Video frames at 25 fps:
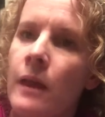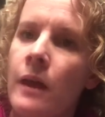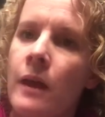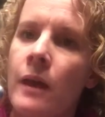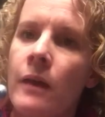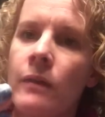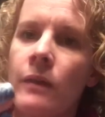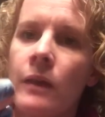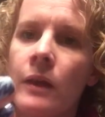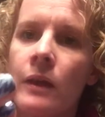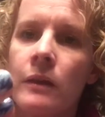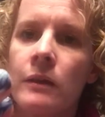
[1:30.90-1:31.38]

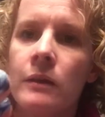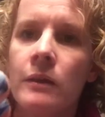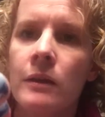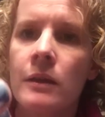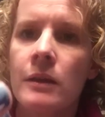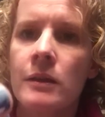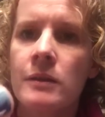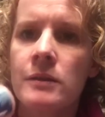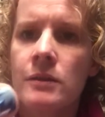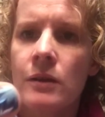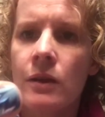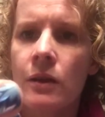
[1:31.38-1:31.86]
and then
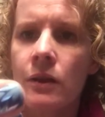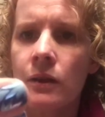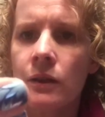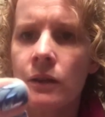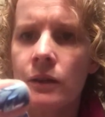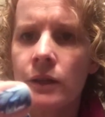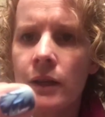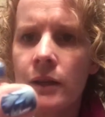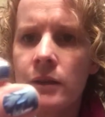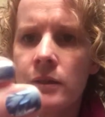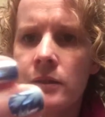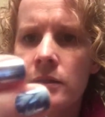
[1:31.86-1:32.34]
it's
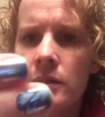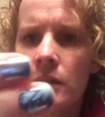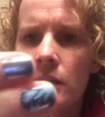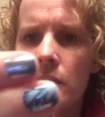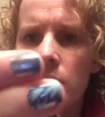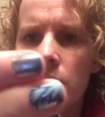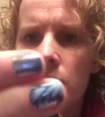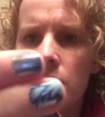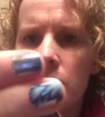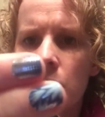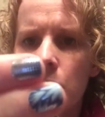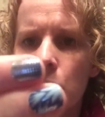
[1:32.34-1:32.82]
all nice
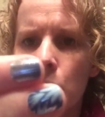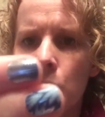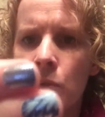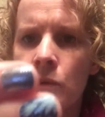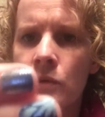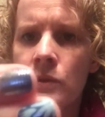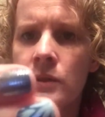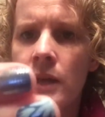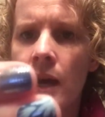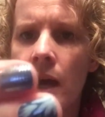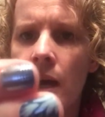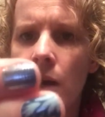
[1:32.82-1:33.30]
and
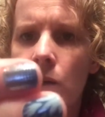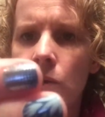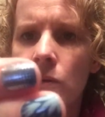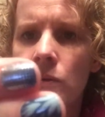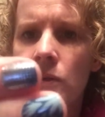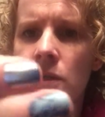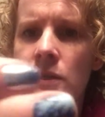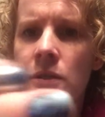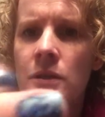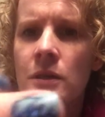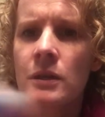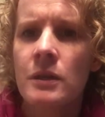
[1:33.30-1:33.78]
smoothed
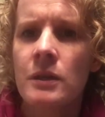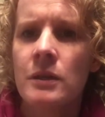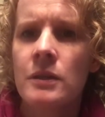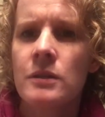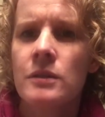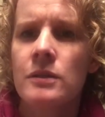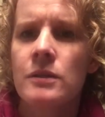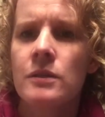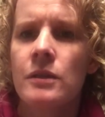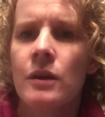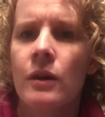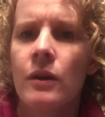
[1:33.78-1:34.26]
out.
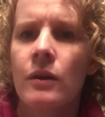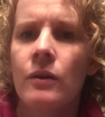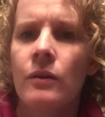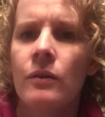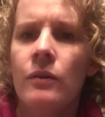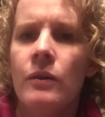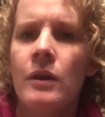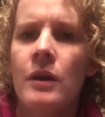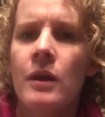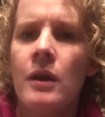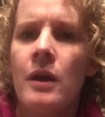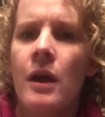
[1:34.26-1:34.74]

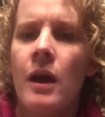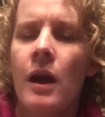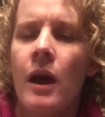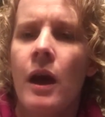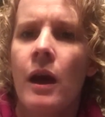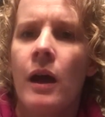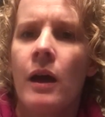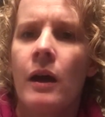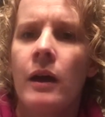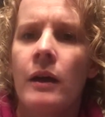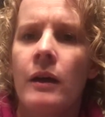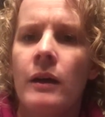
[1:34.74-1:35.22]
So
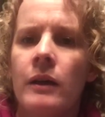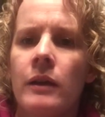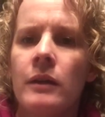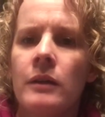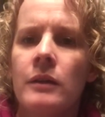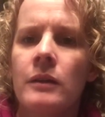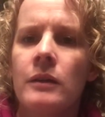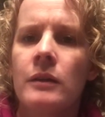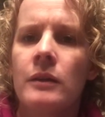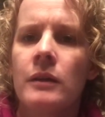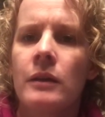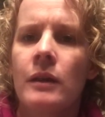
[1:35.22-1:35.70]

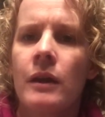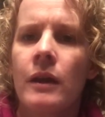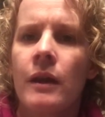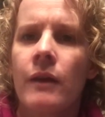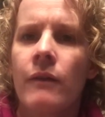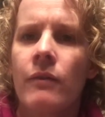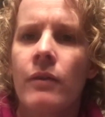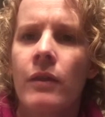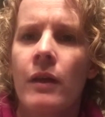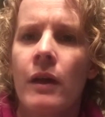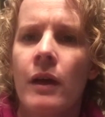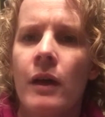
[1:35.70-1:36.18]
I
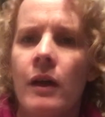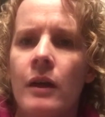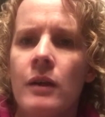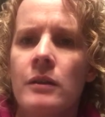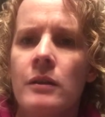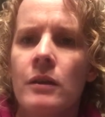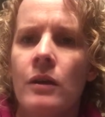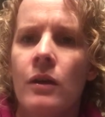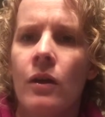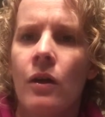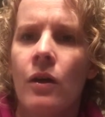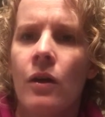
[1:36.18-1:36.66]
have that
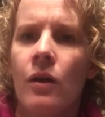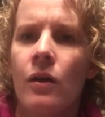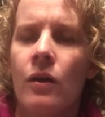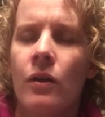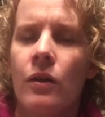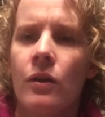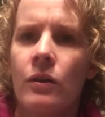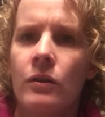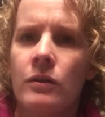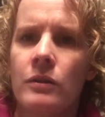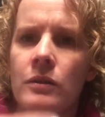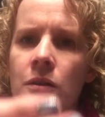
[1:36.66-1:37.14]

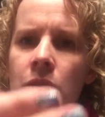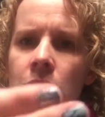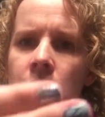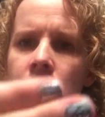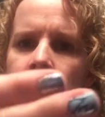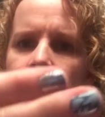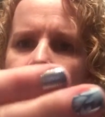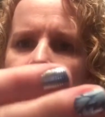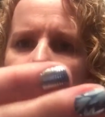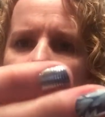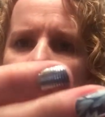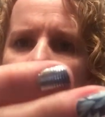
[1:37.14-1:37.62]
all
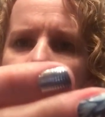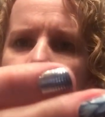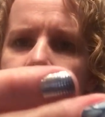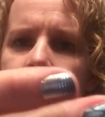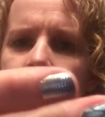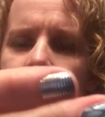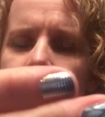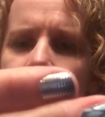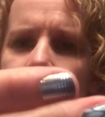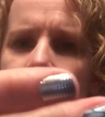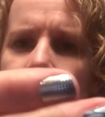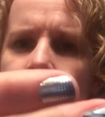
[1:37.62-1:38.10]

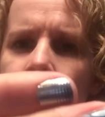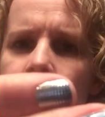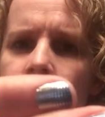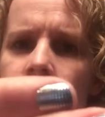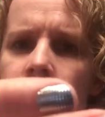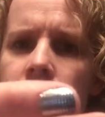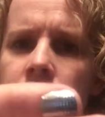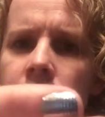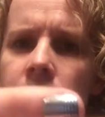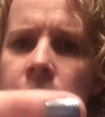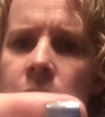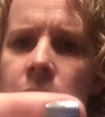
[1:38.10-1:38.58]

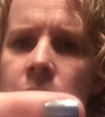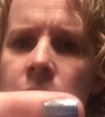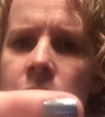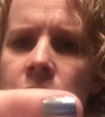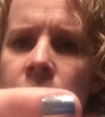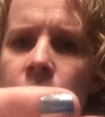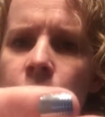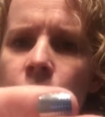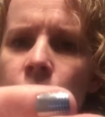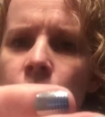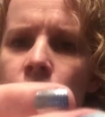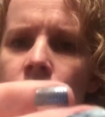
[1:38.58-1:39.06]

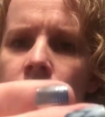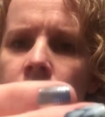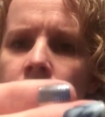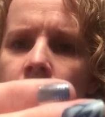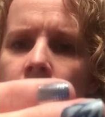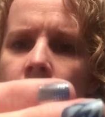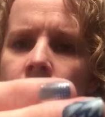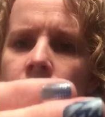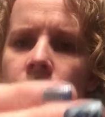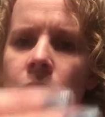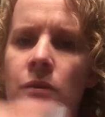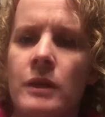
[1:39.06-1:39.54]
smoothed
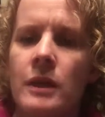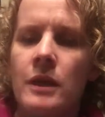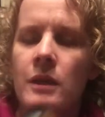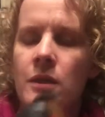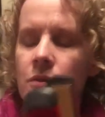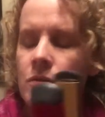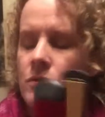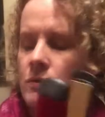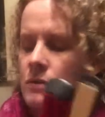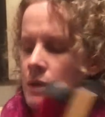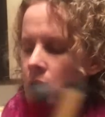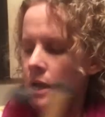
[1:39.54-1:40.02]
out
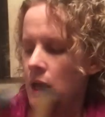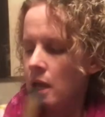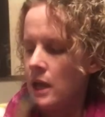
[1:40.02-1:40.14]
now.